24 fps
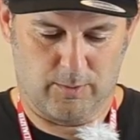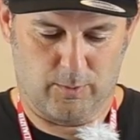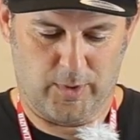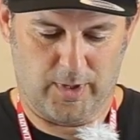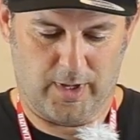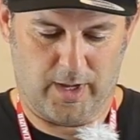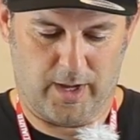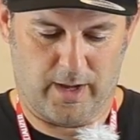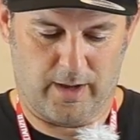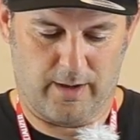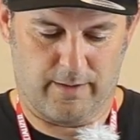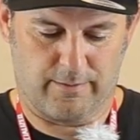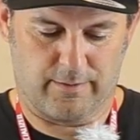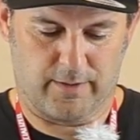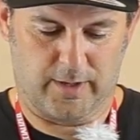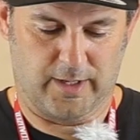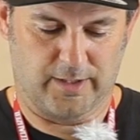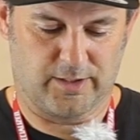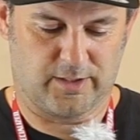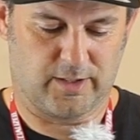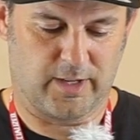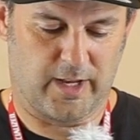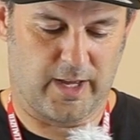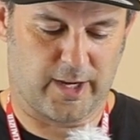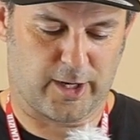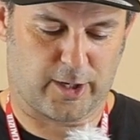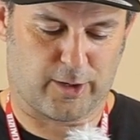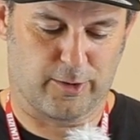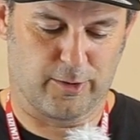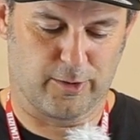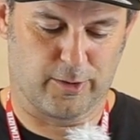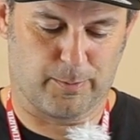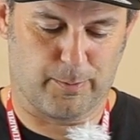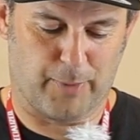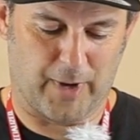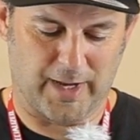We have a Santa
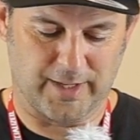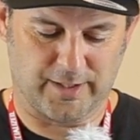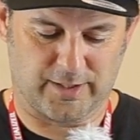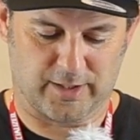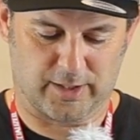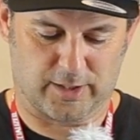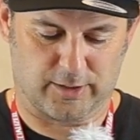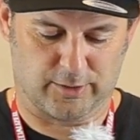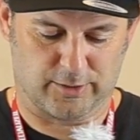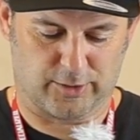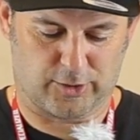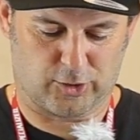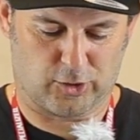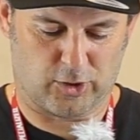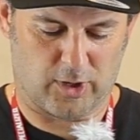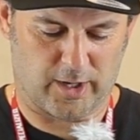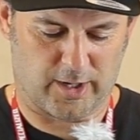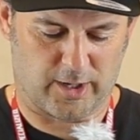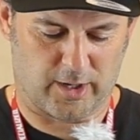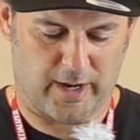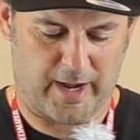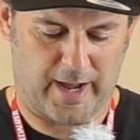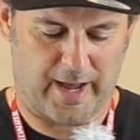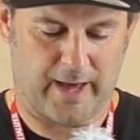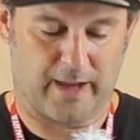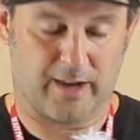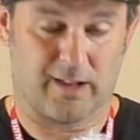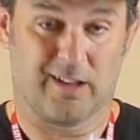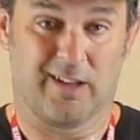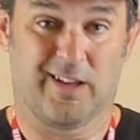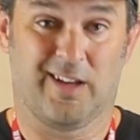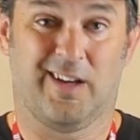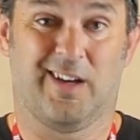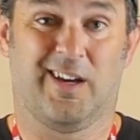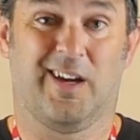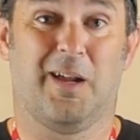Cruz Bicycles trucker
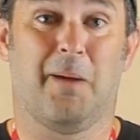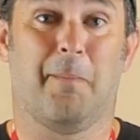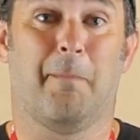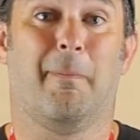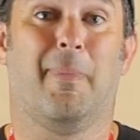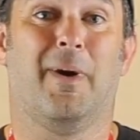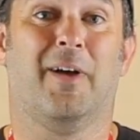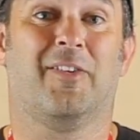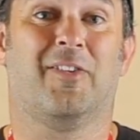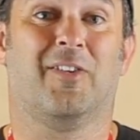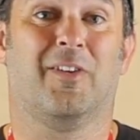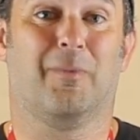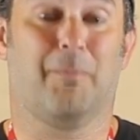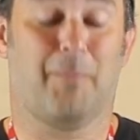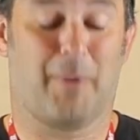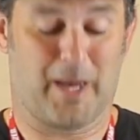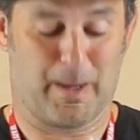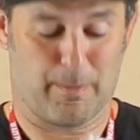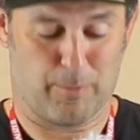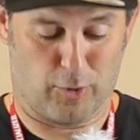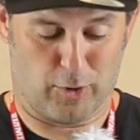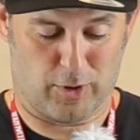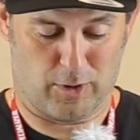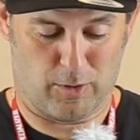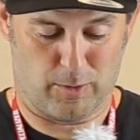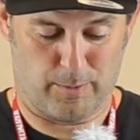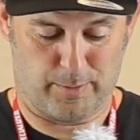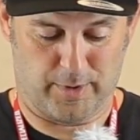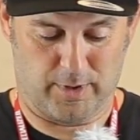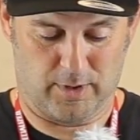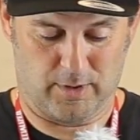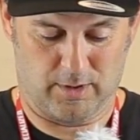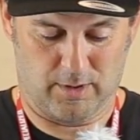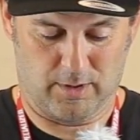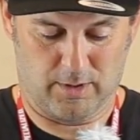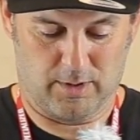hat. I'm gonna bust this bad boy
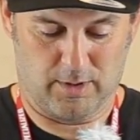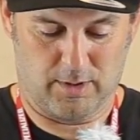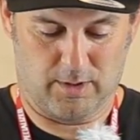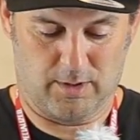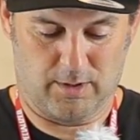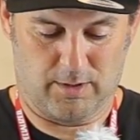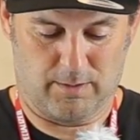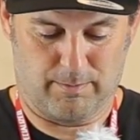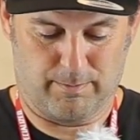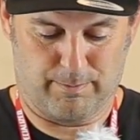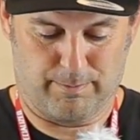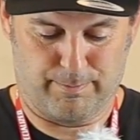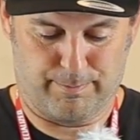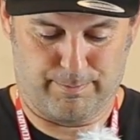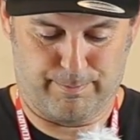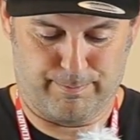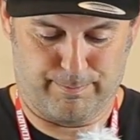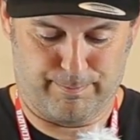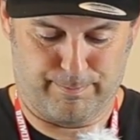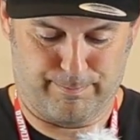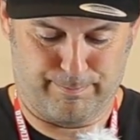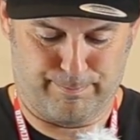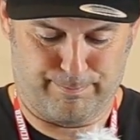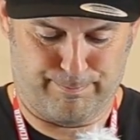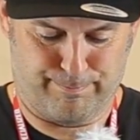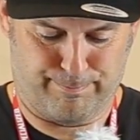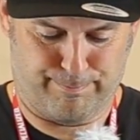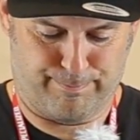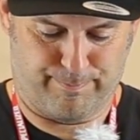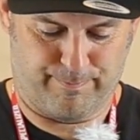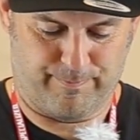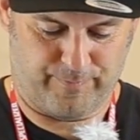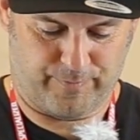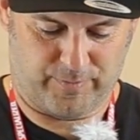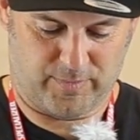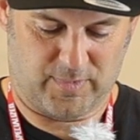open
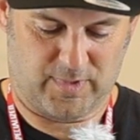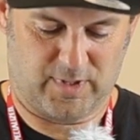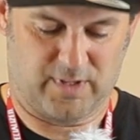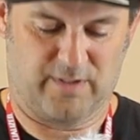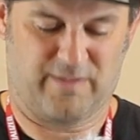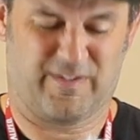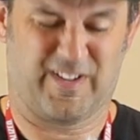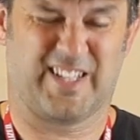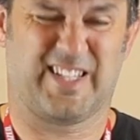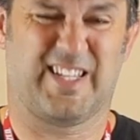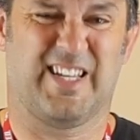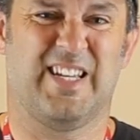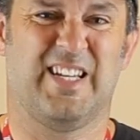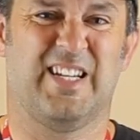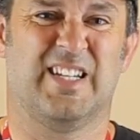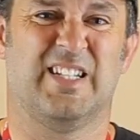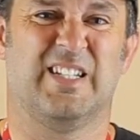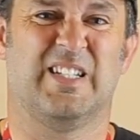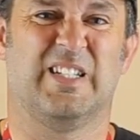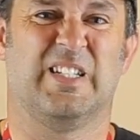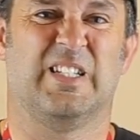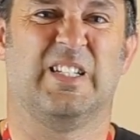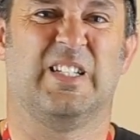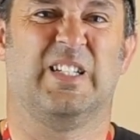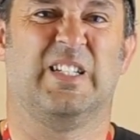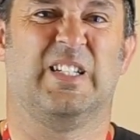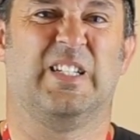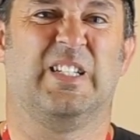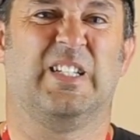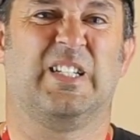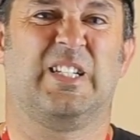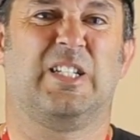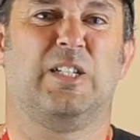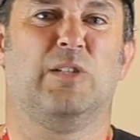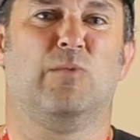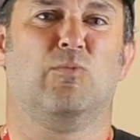if I can.
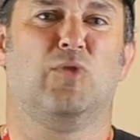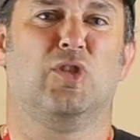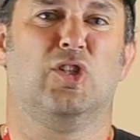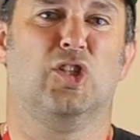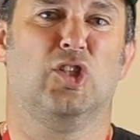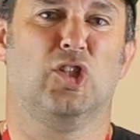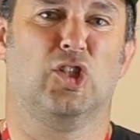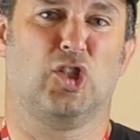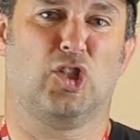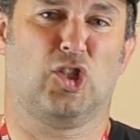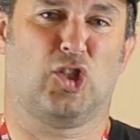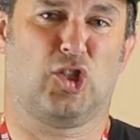It comes in